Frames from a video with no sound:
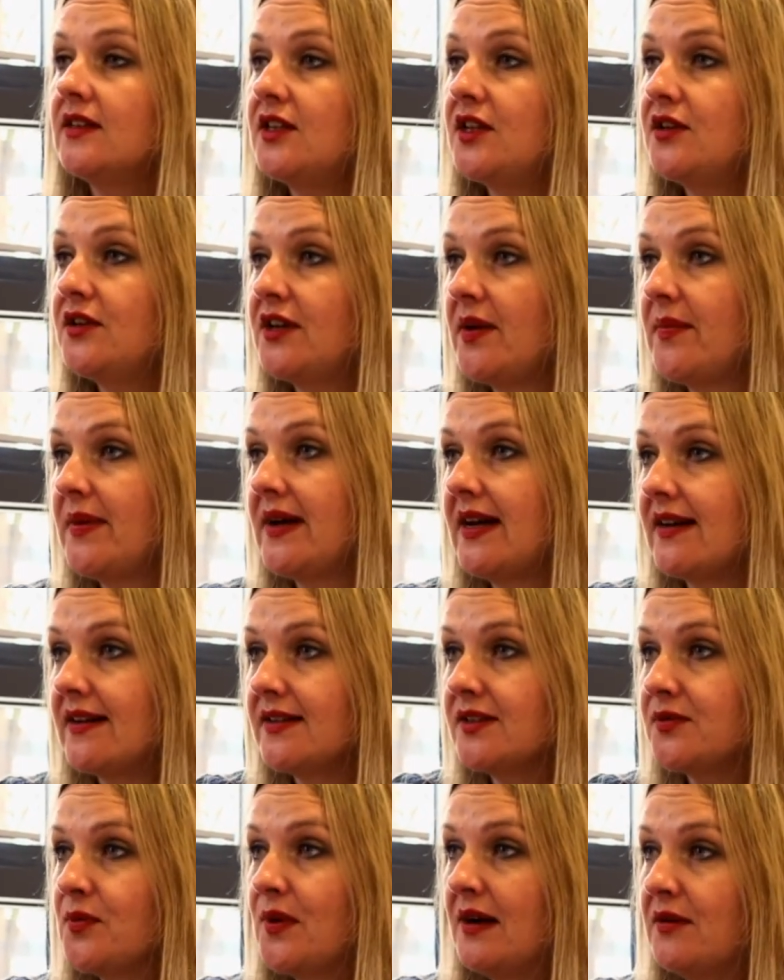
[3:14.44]
you come out
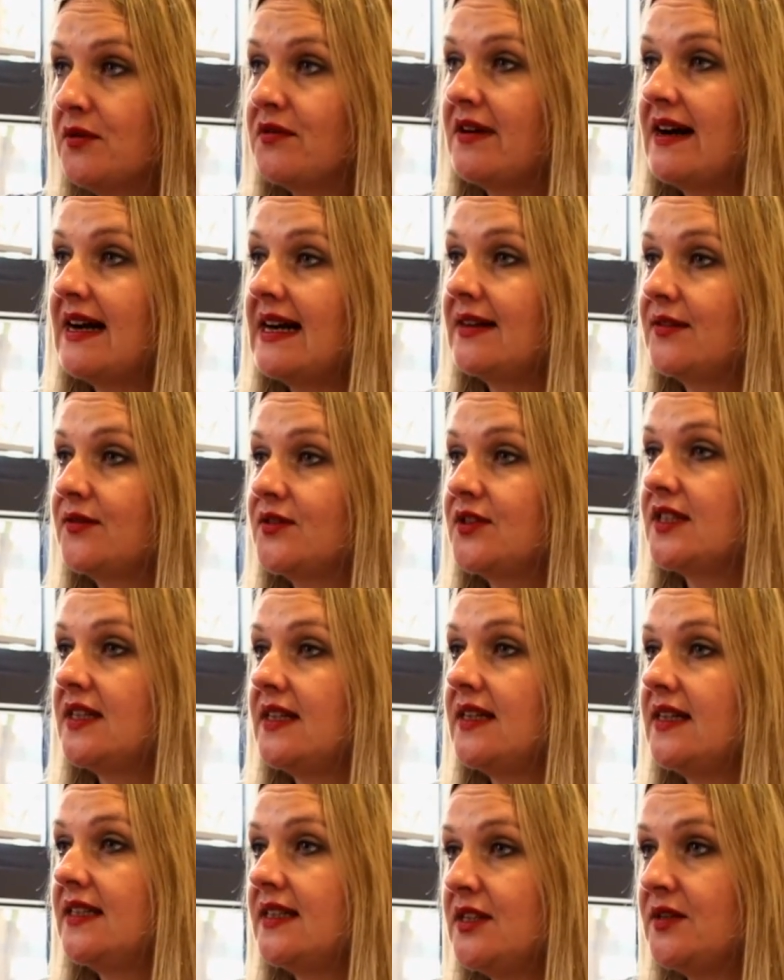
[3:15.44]
as well
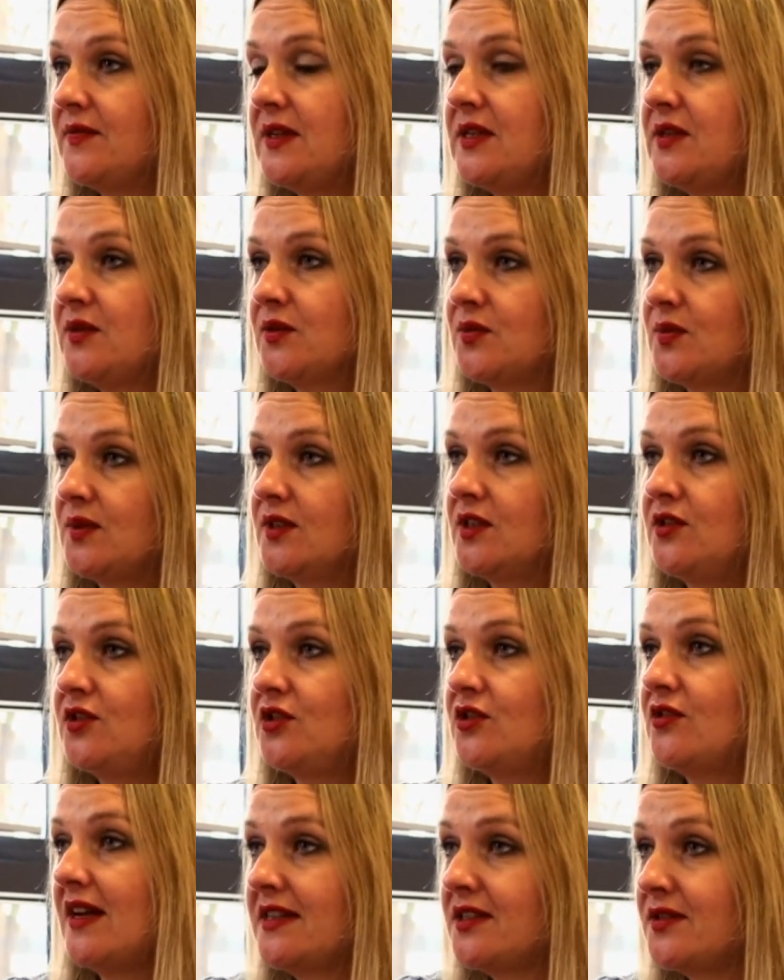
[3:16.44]
rounded individuals with good
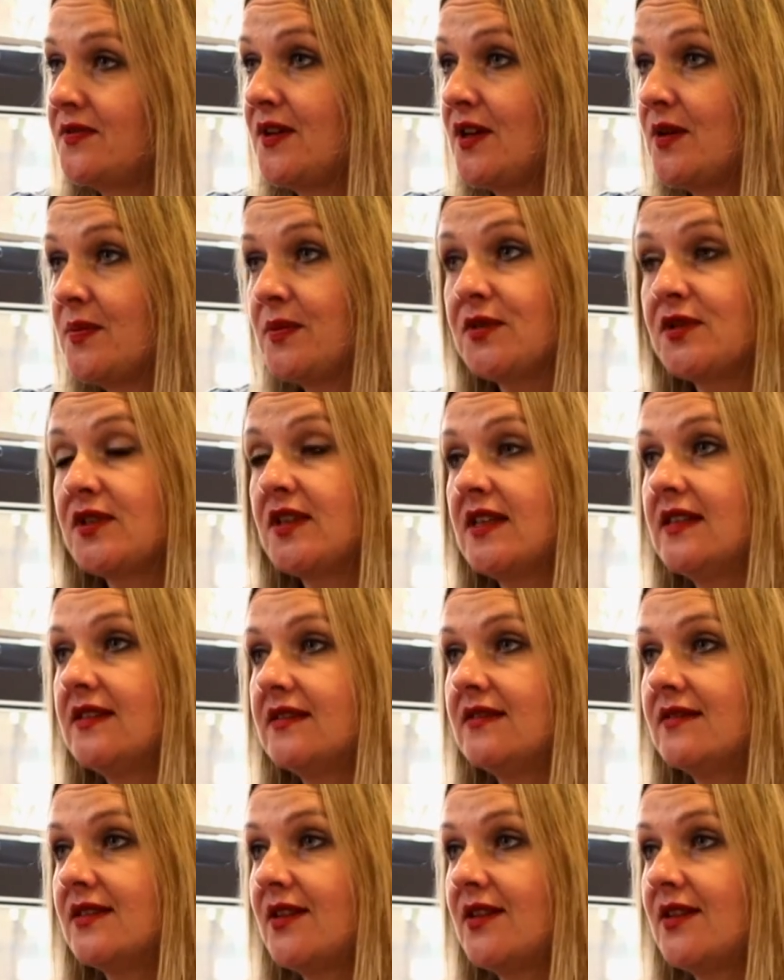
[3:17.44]
transferable skills